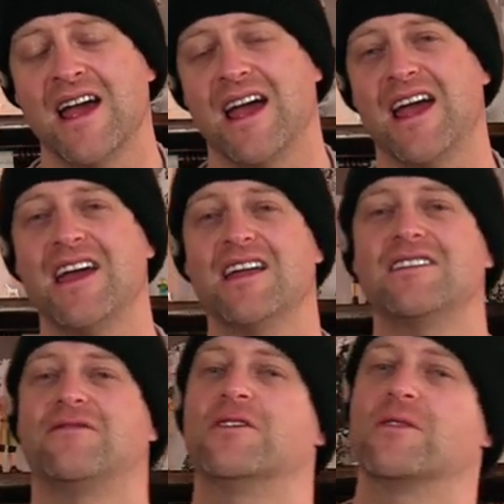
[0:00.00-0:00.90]
And
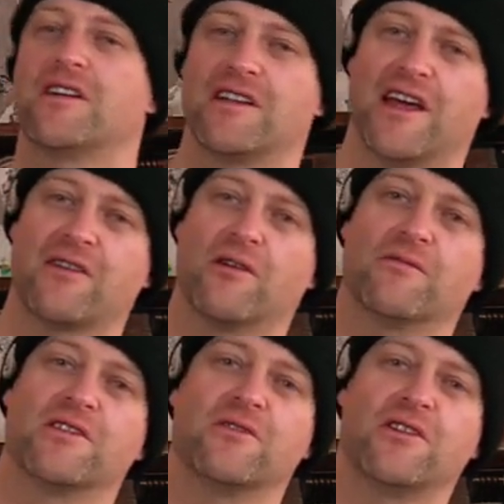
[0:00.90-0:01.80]
if you really like what
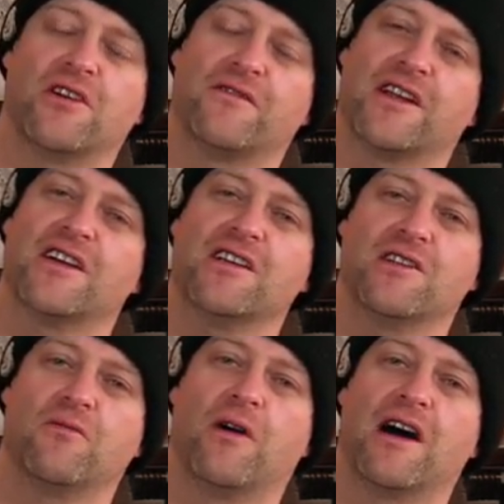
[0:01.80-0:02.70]
we're doing over here and
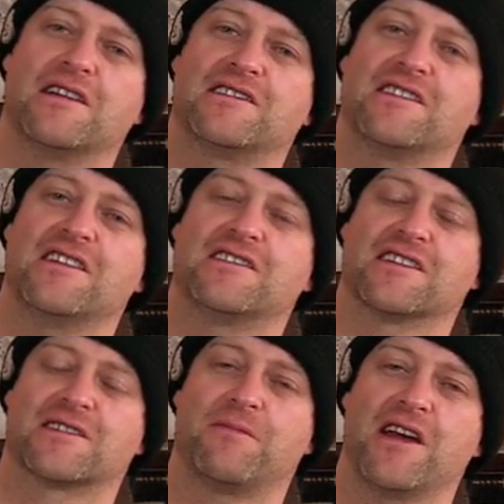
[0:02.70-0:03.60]
you wanna see us
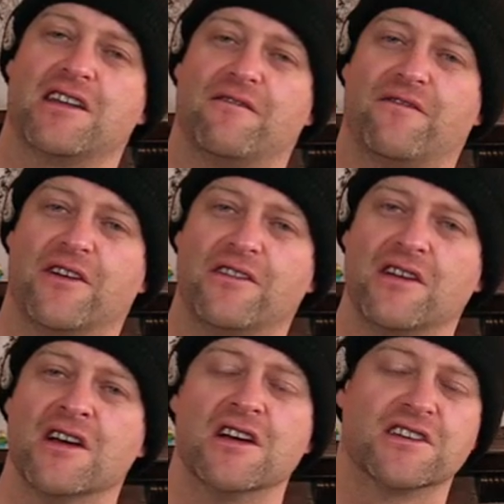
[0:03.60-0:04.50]
expand it
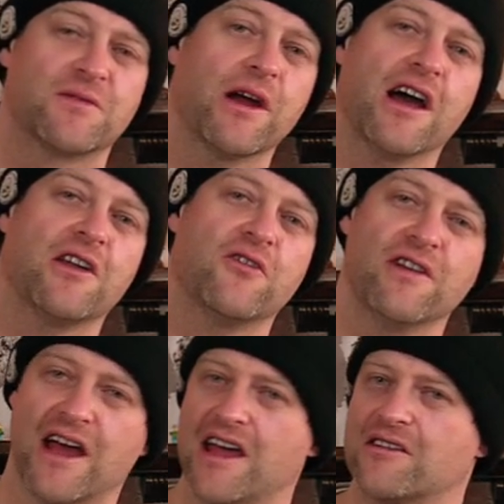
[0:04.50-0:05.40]
further, swing on over
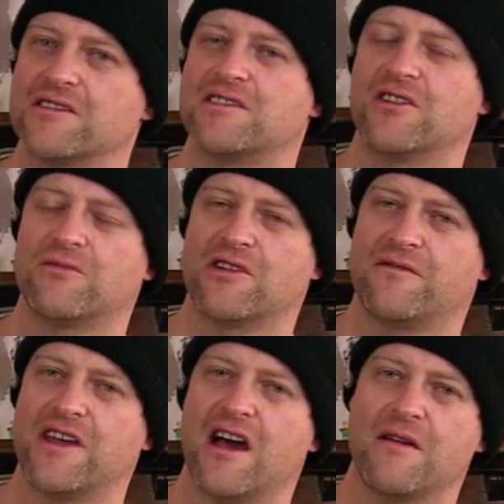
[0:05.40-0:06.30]
to Angry Snowboarder
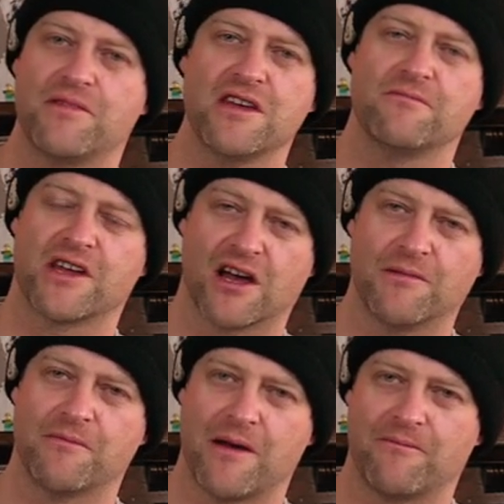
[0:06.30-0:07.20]
VIP and become
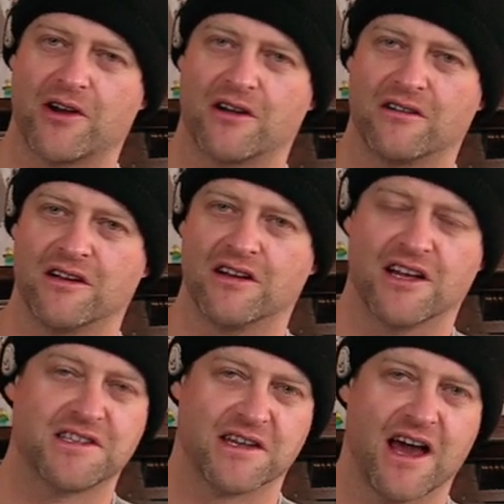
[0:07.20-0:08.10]
a member.
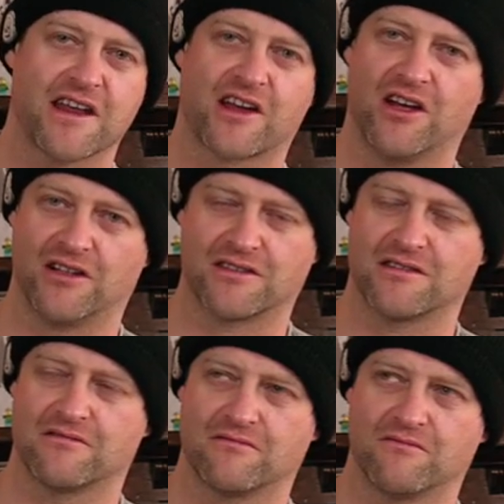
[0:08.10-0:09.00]
It's not a
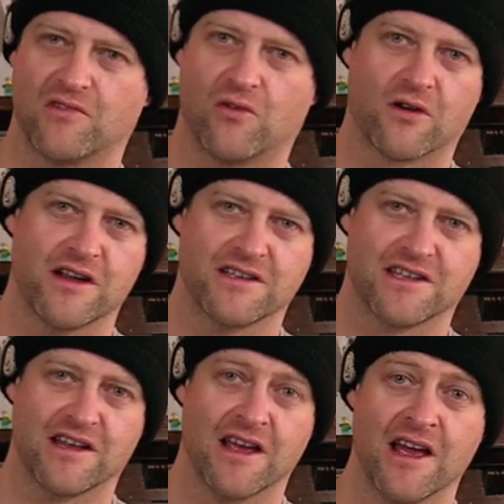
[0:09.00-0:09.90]
cult, or is
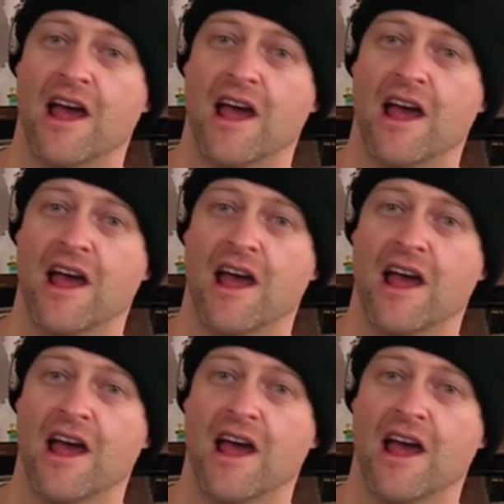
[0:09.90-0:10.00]
it?